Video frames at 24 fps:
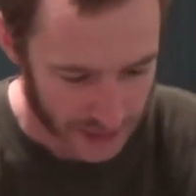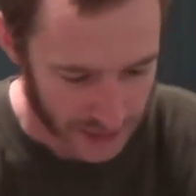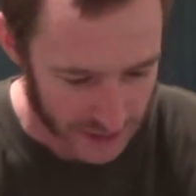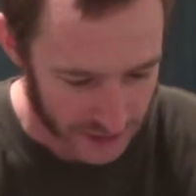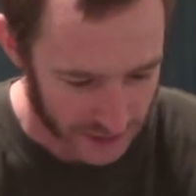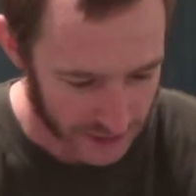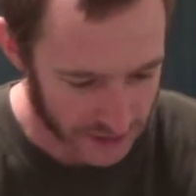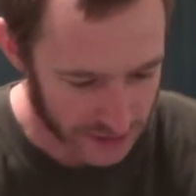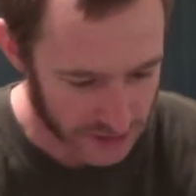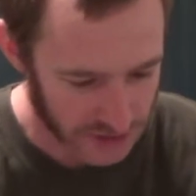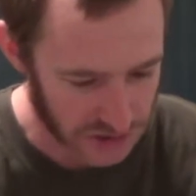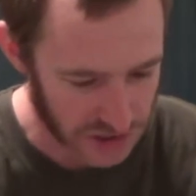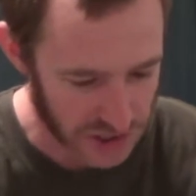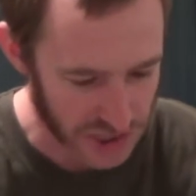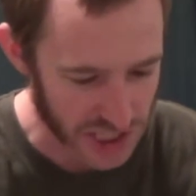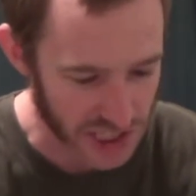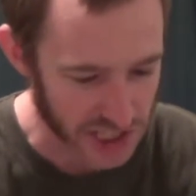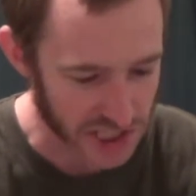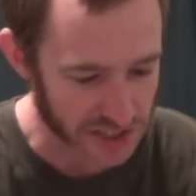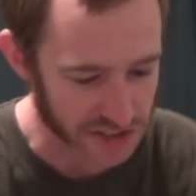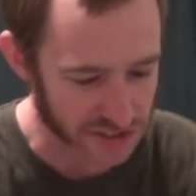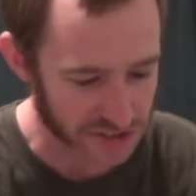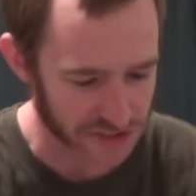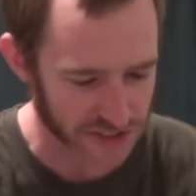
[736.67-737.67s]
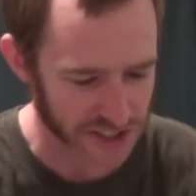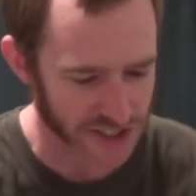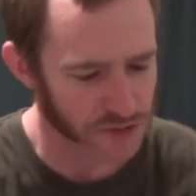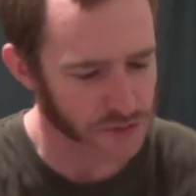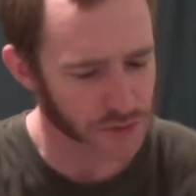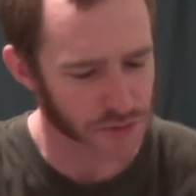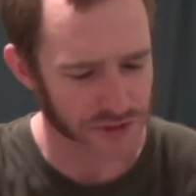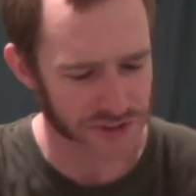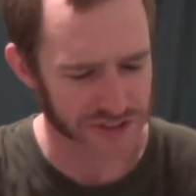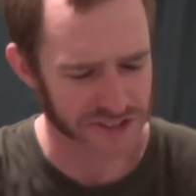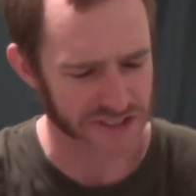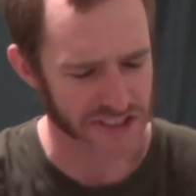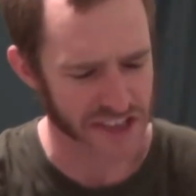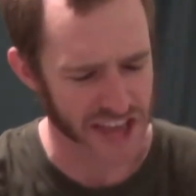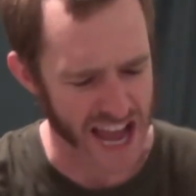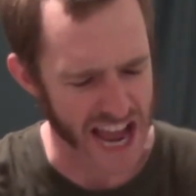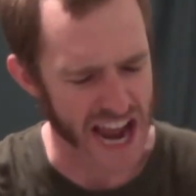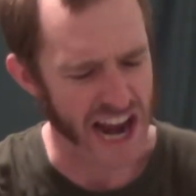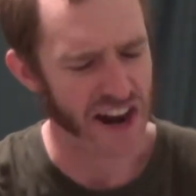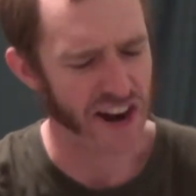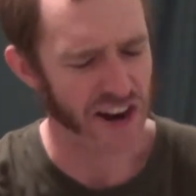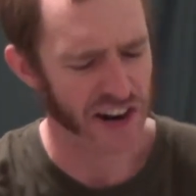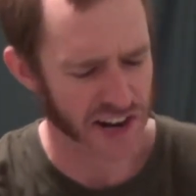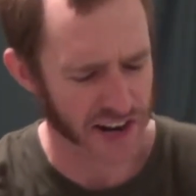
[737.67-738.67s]
The cheese, it was
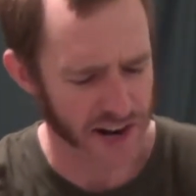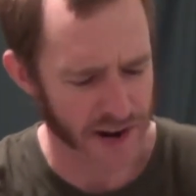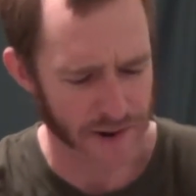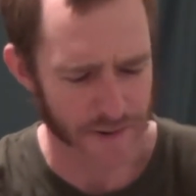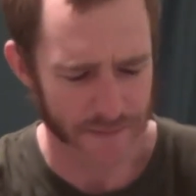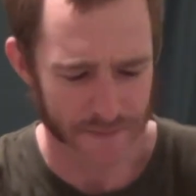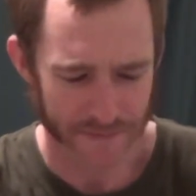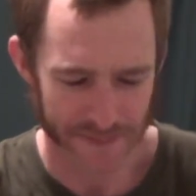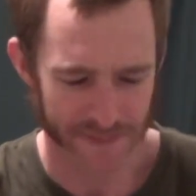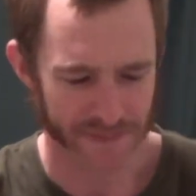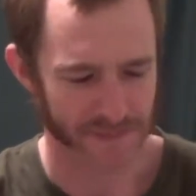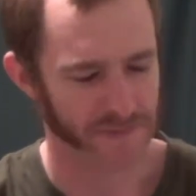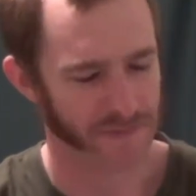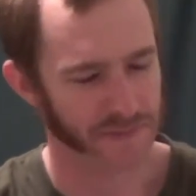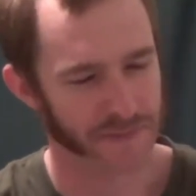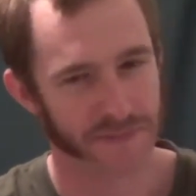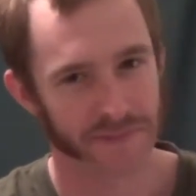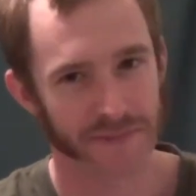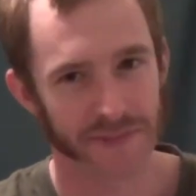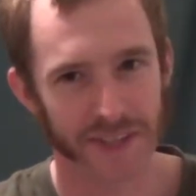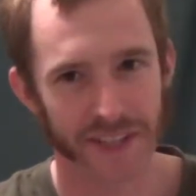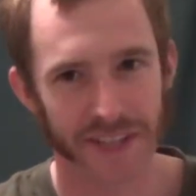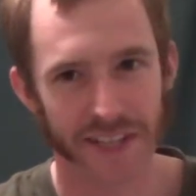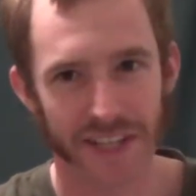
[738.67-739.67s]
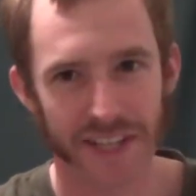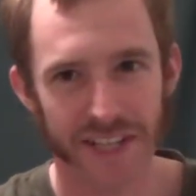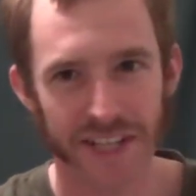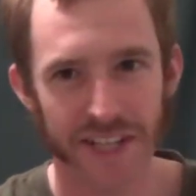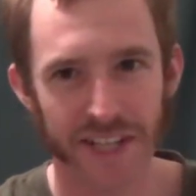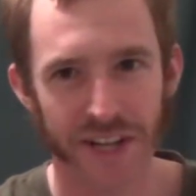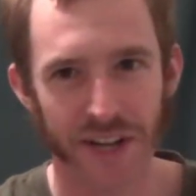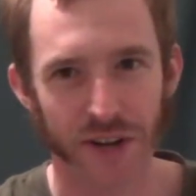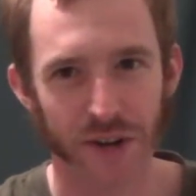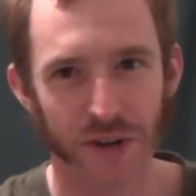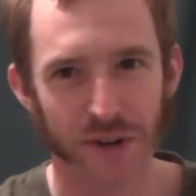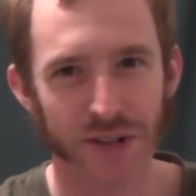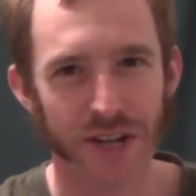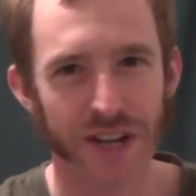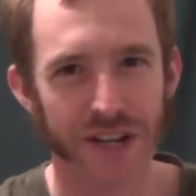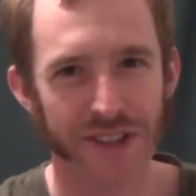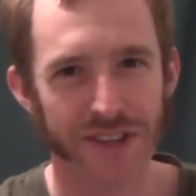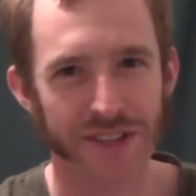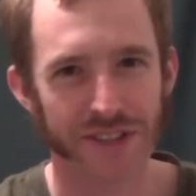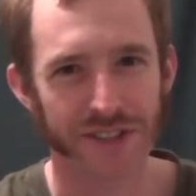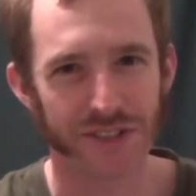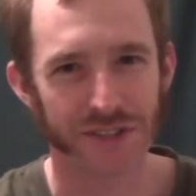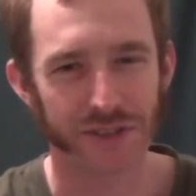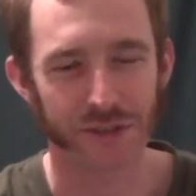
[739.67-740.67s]
there. You know,
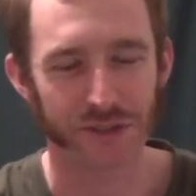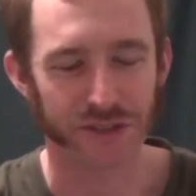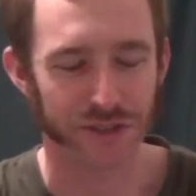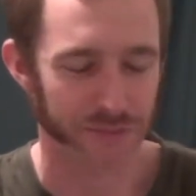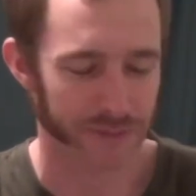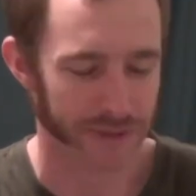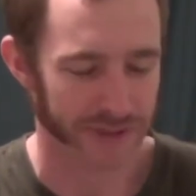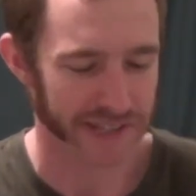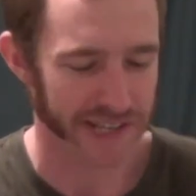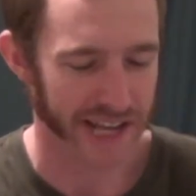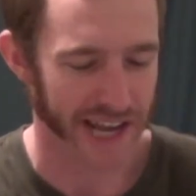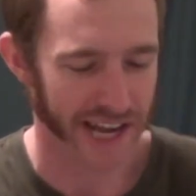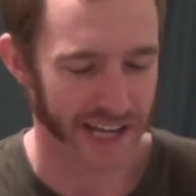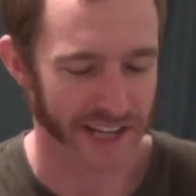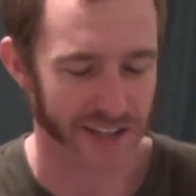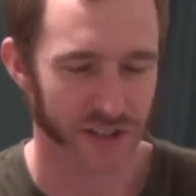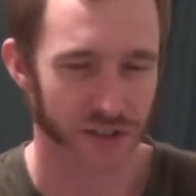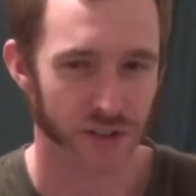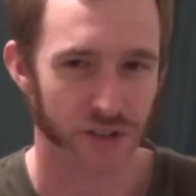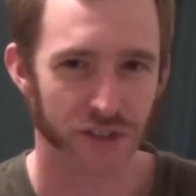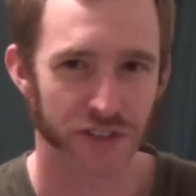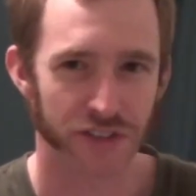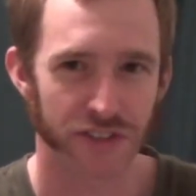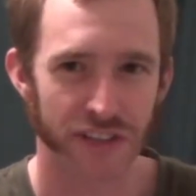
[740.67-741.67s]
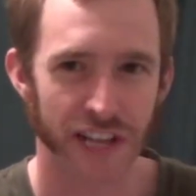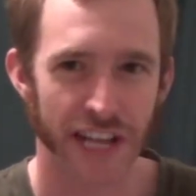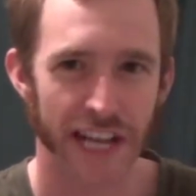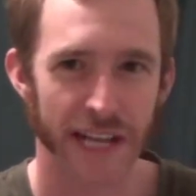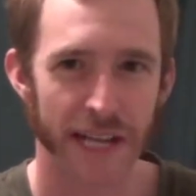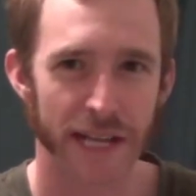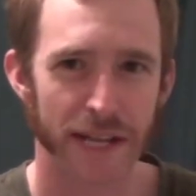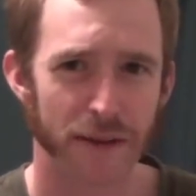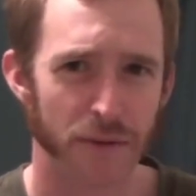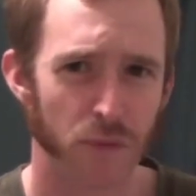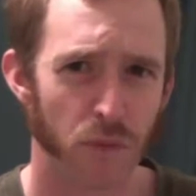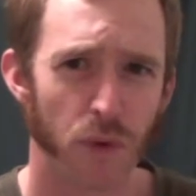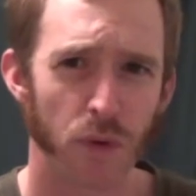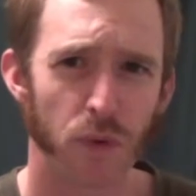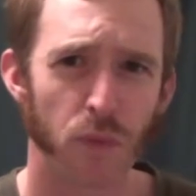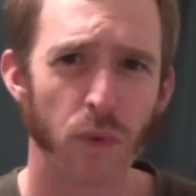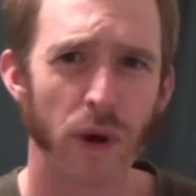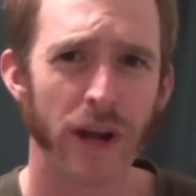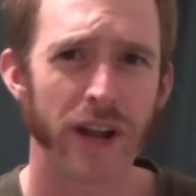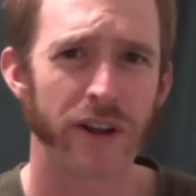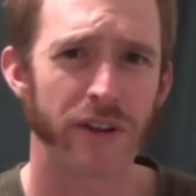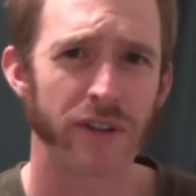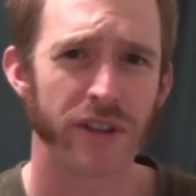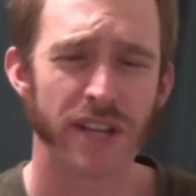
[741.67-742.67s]
nothing too spectacular to say one
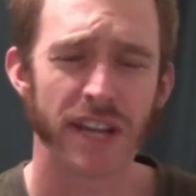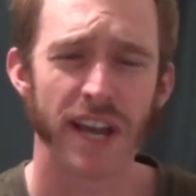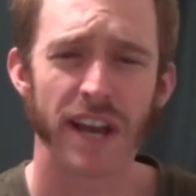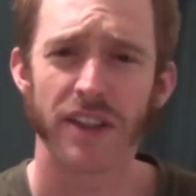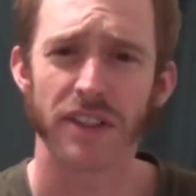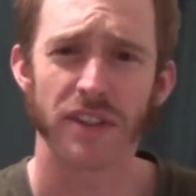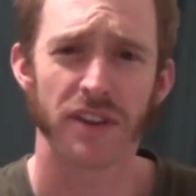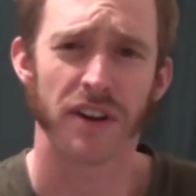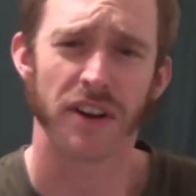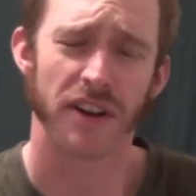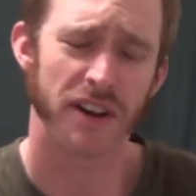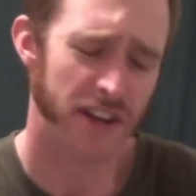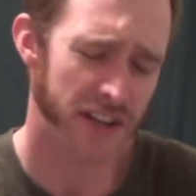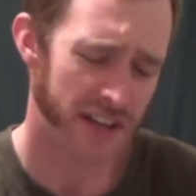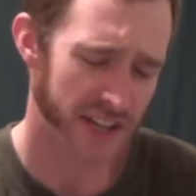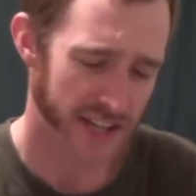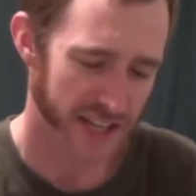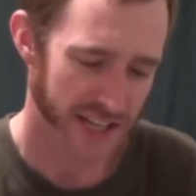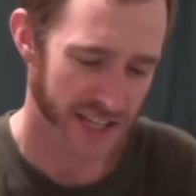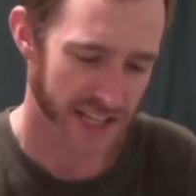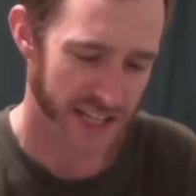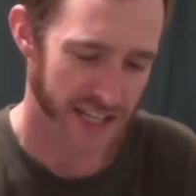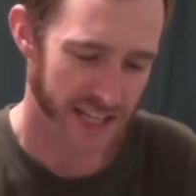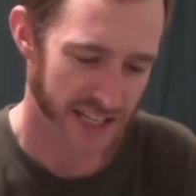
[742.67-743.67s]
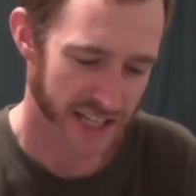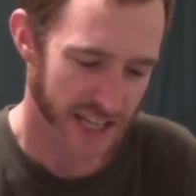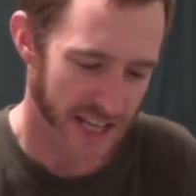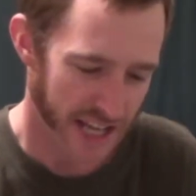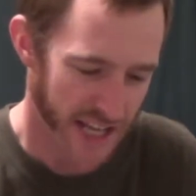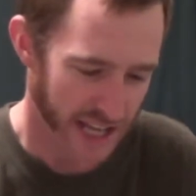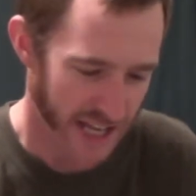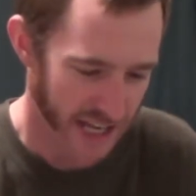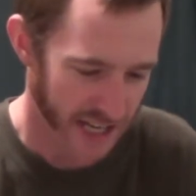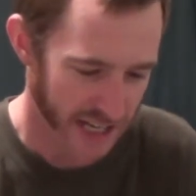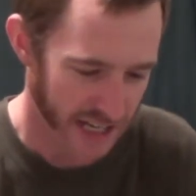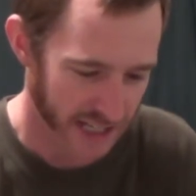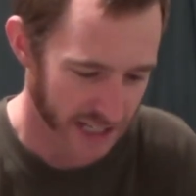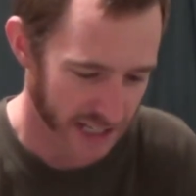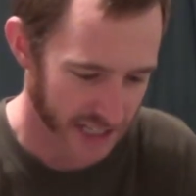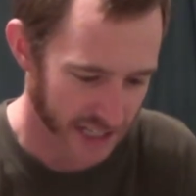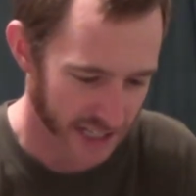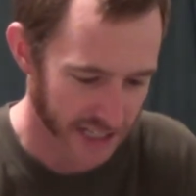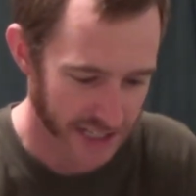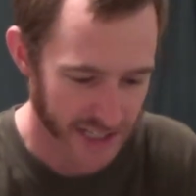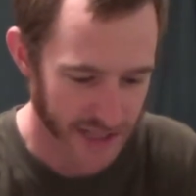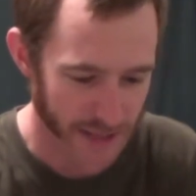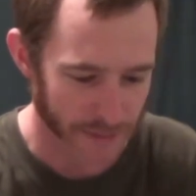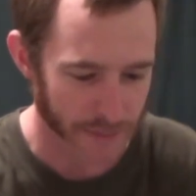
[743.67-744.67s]
way or the other.
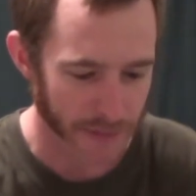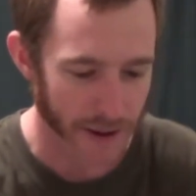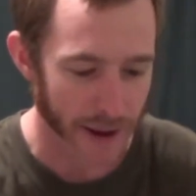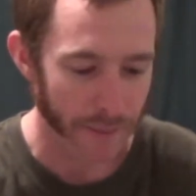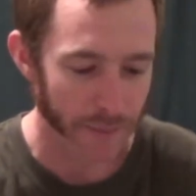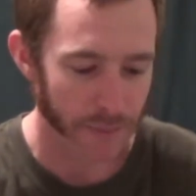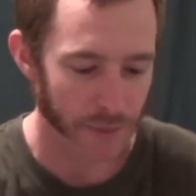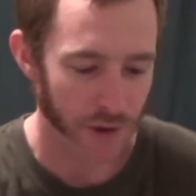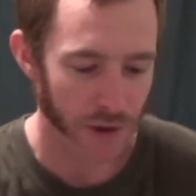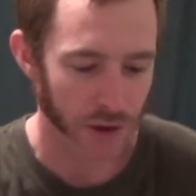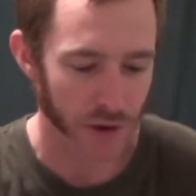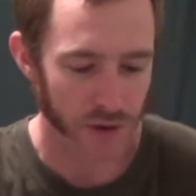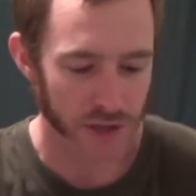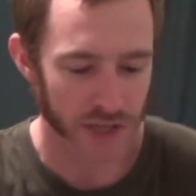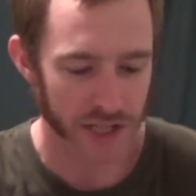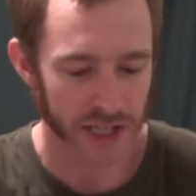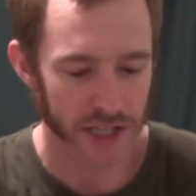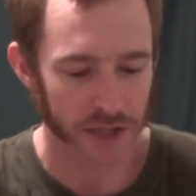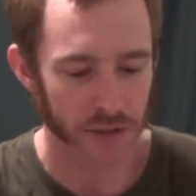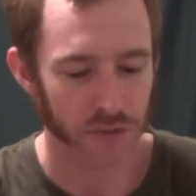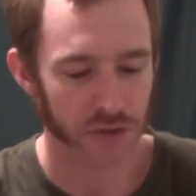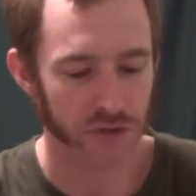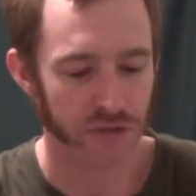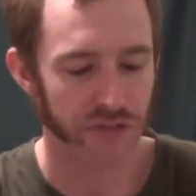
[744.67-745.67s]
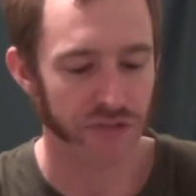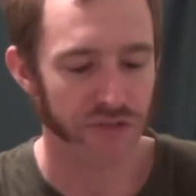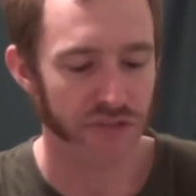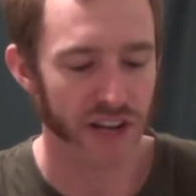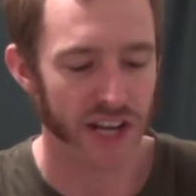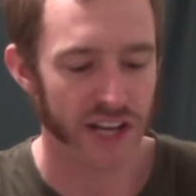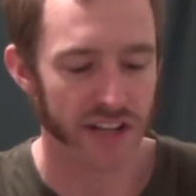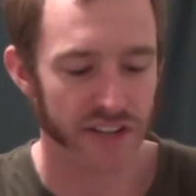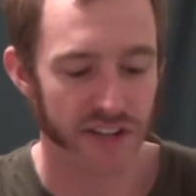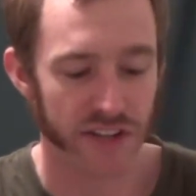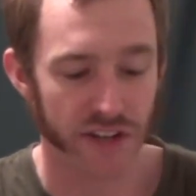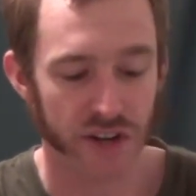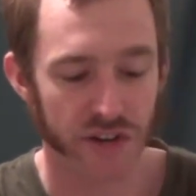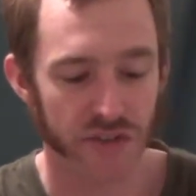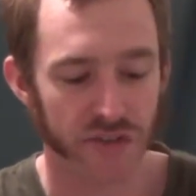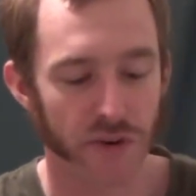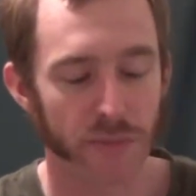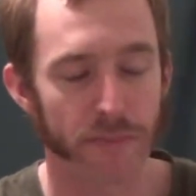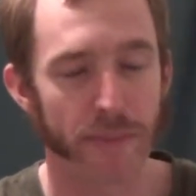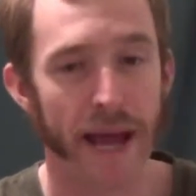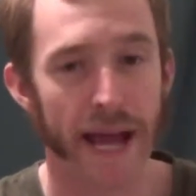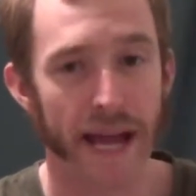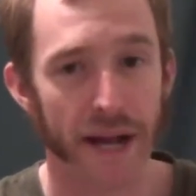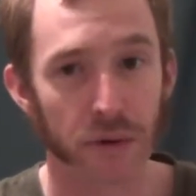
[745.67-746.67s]
The pepperoni, it was faint and
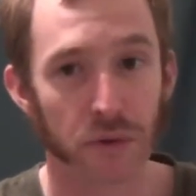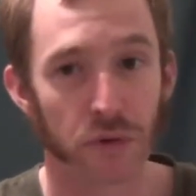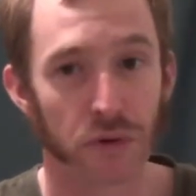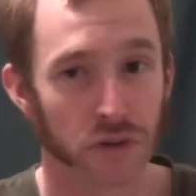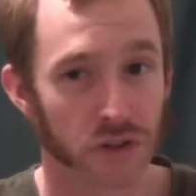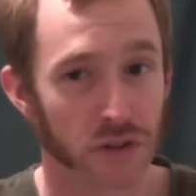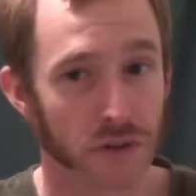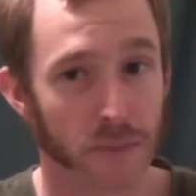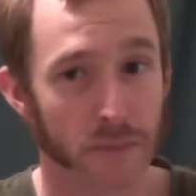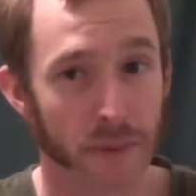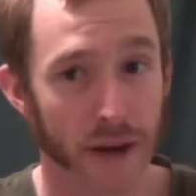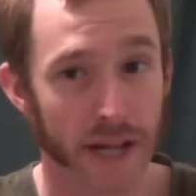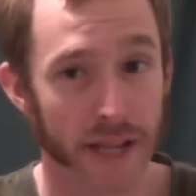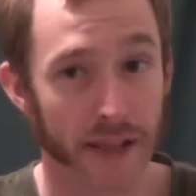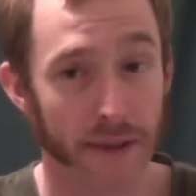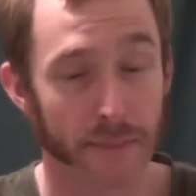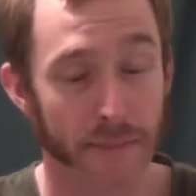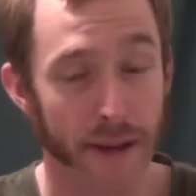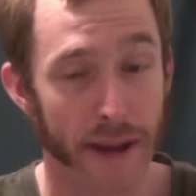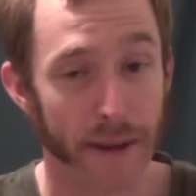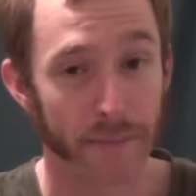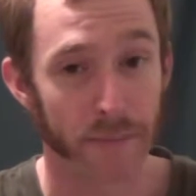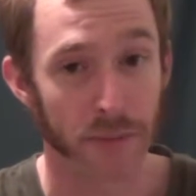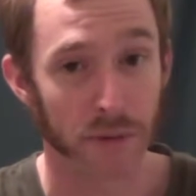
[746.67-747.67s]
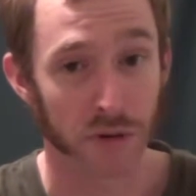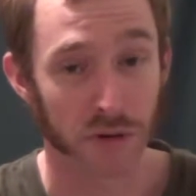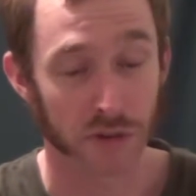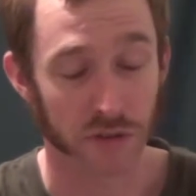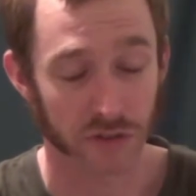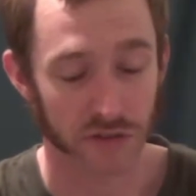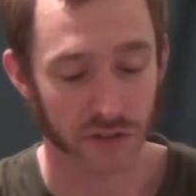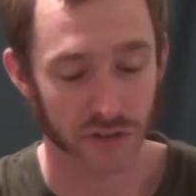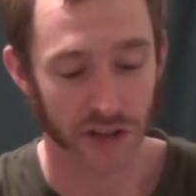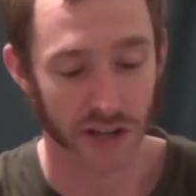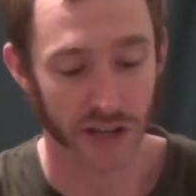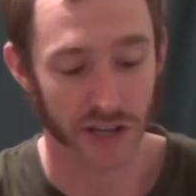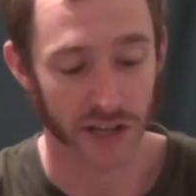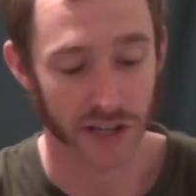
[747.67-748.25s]
overpowered by the peppers.